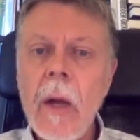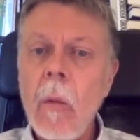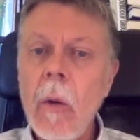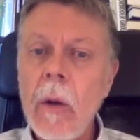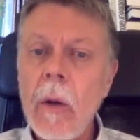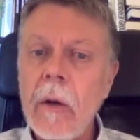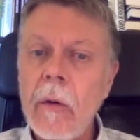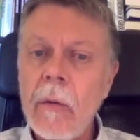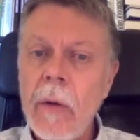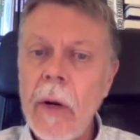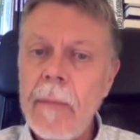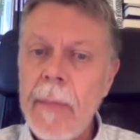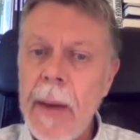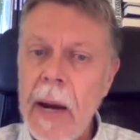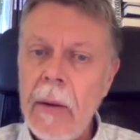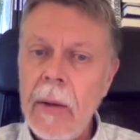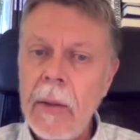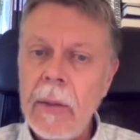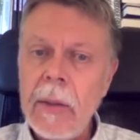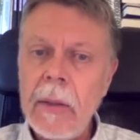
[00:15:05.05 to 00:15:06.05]
what the Great
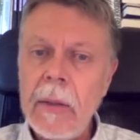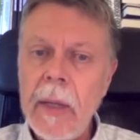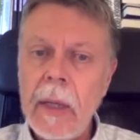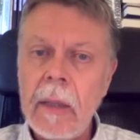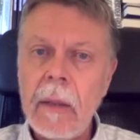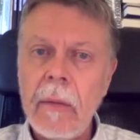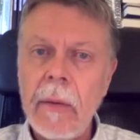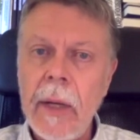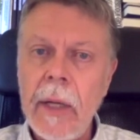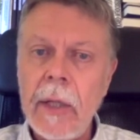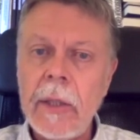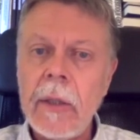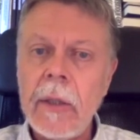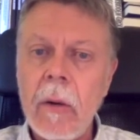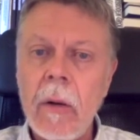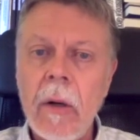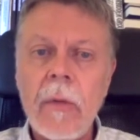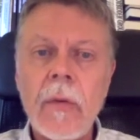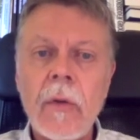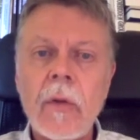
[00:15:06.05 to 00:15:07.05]
Barrington Declaration
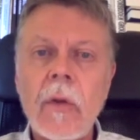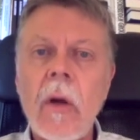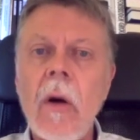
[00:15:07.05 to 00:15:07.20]
authors